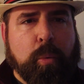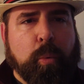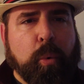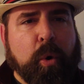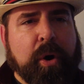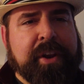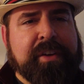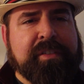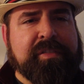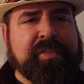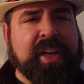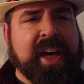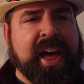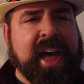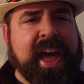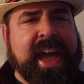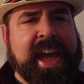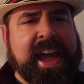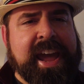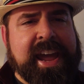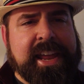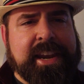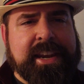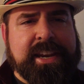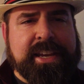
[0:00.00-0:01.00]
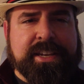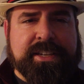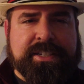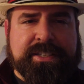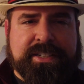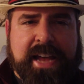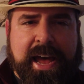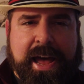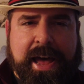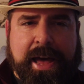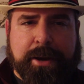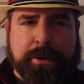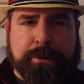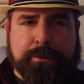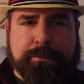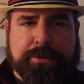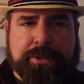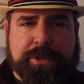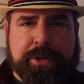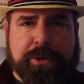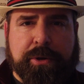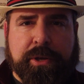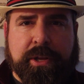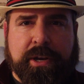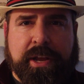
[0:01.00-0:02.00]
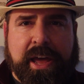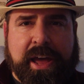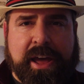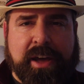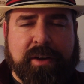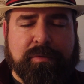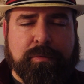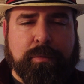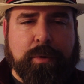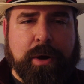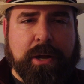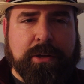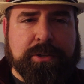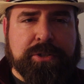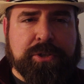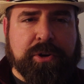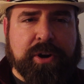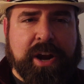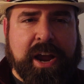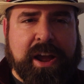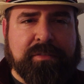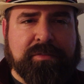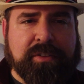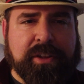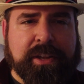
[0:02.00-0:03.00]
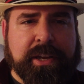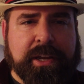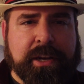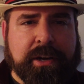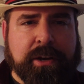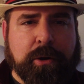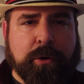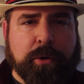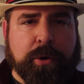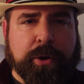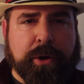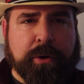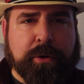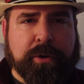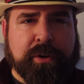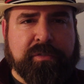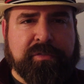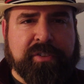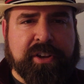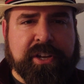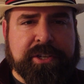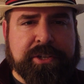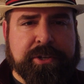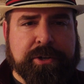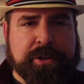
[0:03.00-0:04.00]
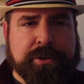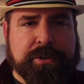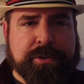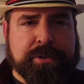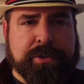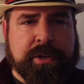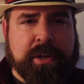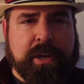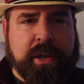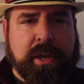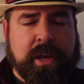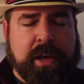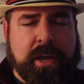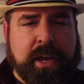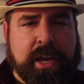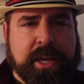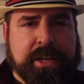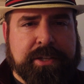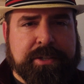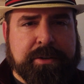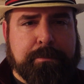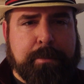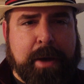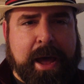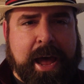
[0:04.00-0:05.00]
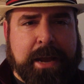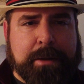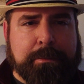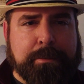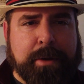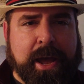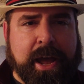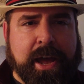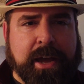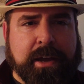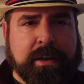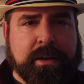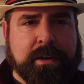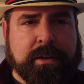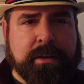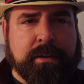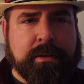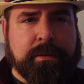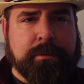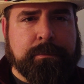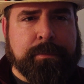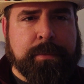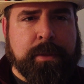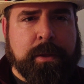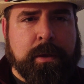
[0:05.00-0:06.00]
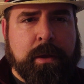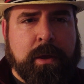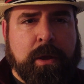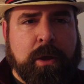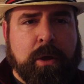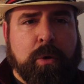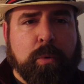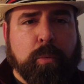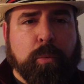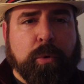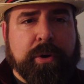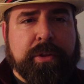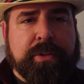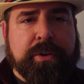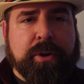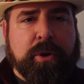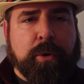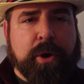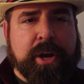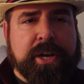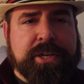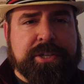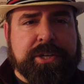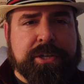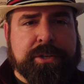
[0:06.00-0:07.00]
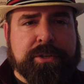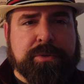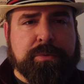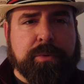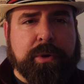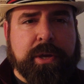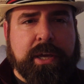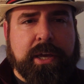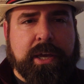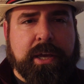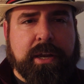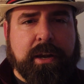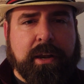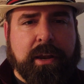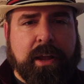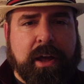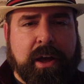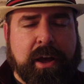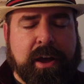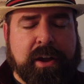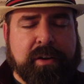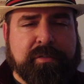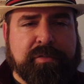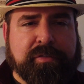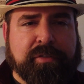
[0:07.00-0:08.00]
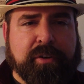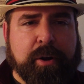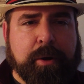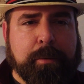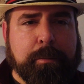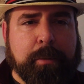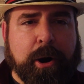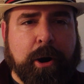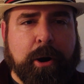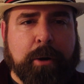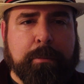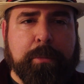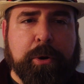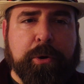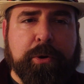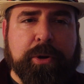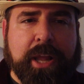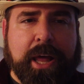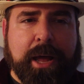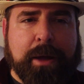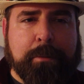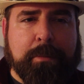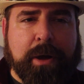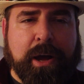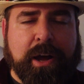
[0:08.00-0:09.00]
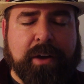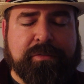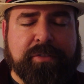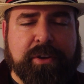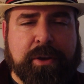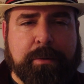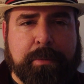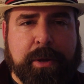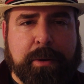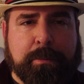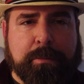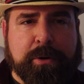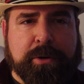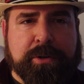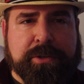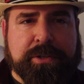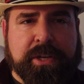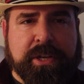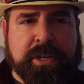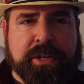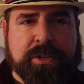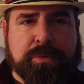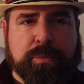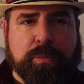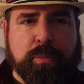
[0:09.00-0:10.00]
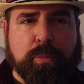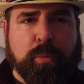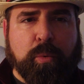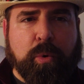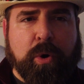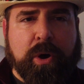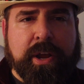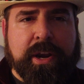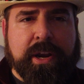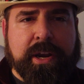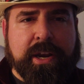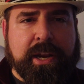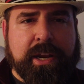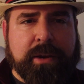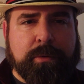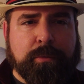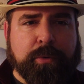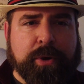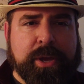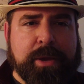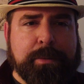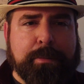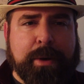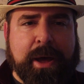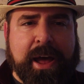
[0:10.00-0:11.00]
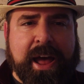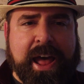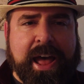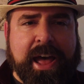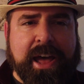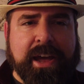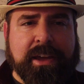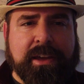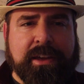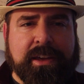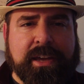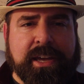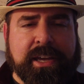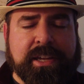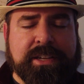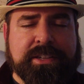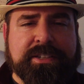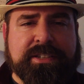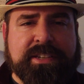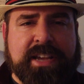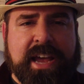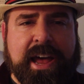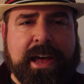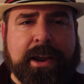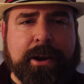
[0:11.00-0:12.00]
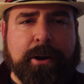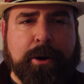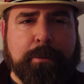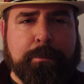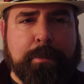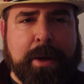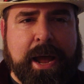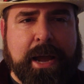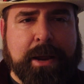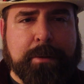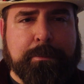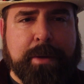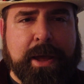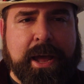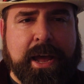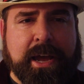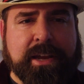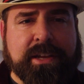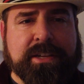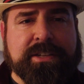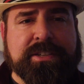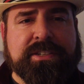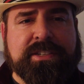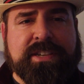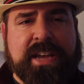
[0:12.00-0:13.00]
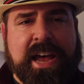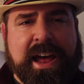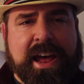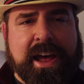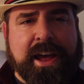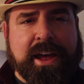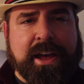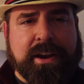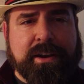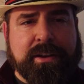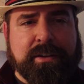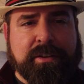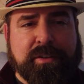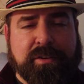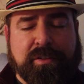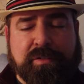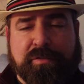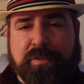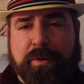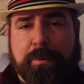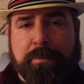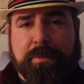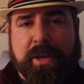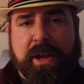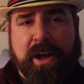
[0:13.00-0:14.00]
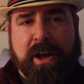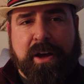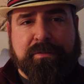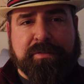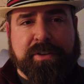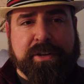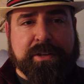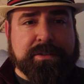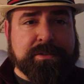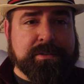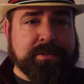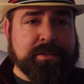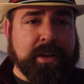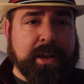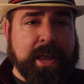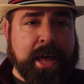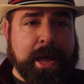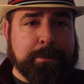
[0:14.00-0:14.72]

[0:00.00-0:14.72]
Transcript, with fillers: One of the handiest items you can have while traveling and going on adventures is a backpack. One of the questions we get a lot from our Moonlight Mafia members is what we pack inside our backpack aside from the obvious, the